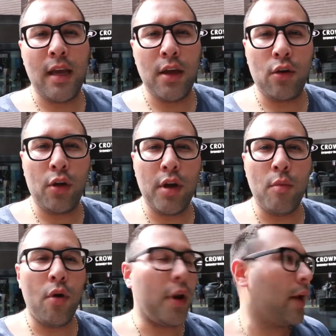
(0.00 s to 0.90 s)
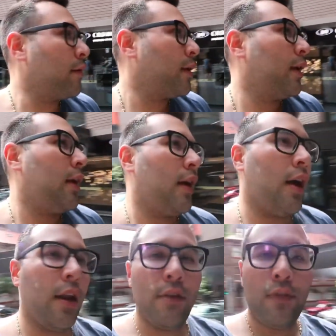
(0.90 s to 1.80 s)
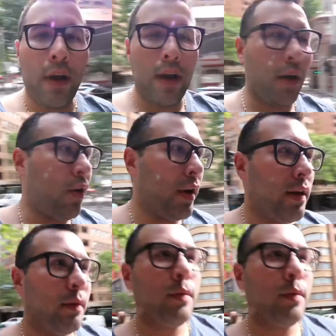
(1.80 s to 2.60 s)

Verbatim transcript: 8 o'clock in the morning and then finally I got it.